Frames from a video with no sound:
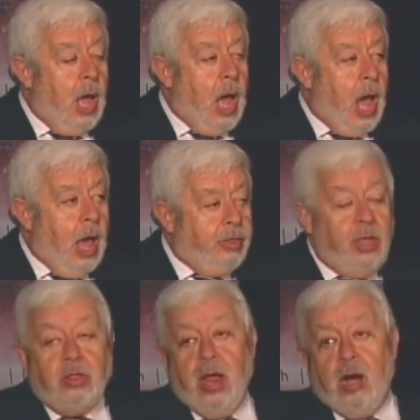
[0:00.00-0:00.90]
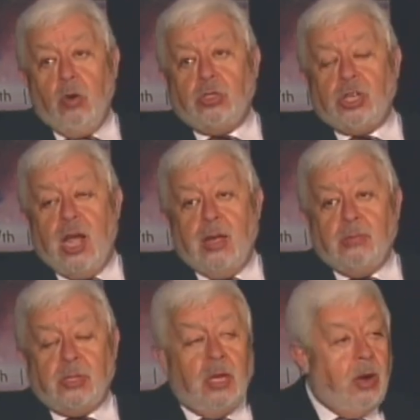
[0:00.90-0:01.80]
I think there are good
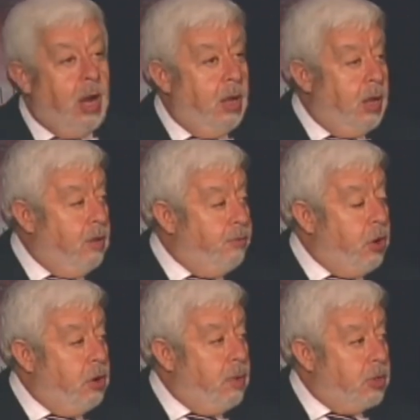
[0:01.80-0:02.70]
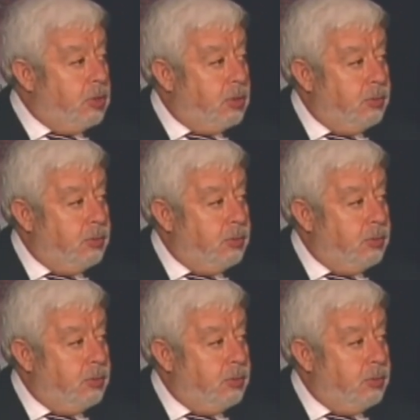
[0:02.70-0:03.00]
times in front of us